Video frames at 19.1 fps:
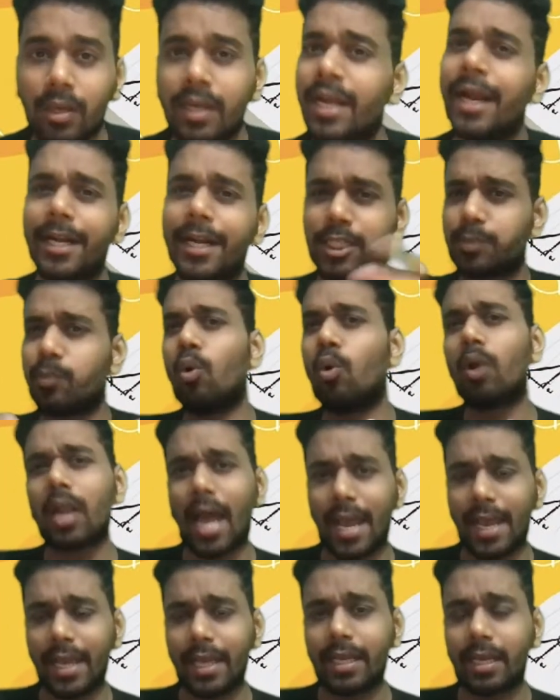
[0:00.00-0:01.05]
It's more
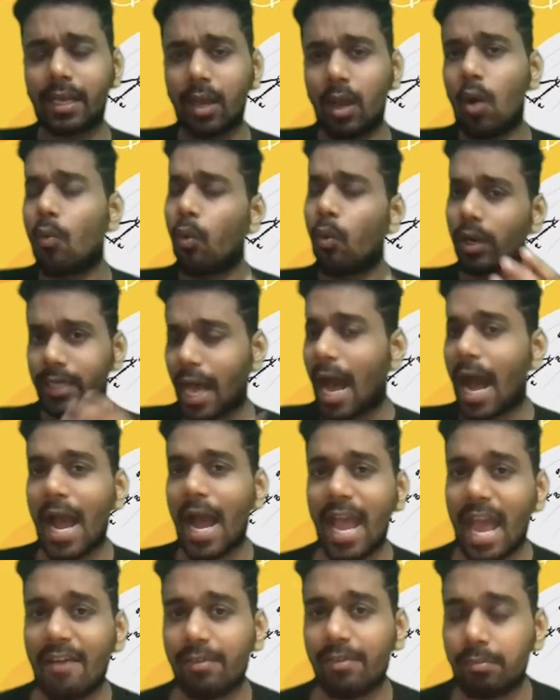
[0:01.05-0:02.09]
like what I
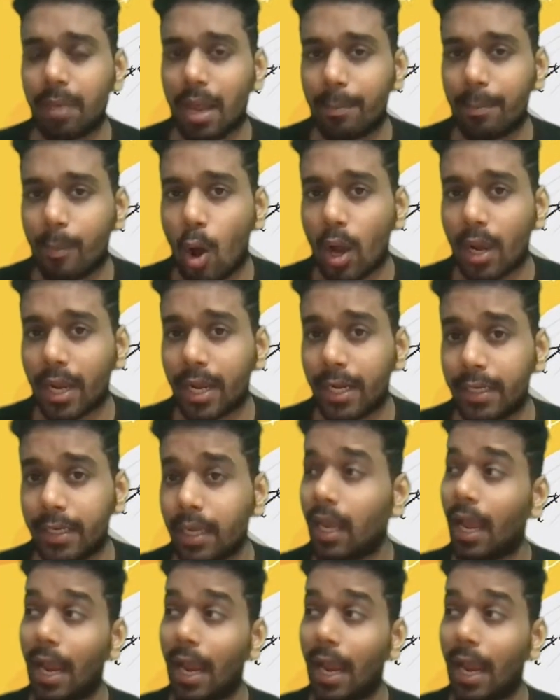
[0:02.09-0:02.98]
have in my pocket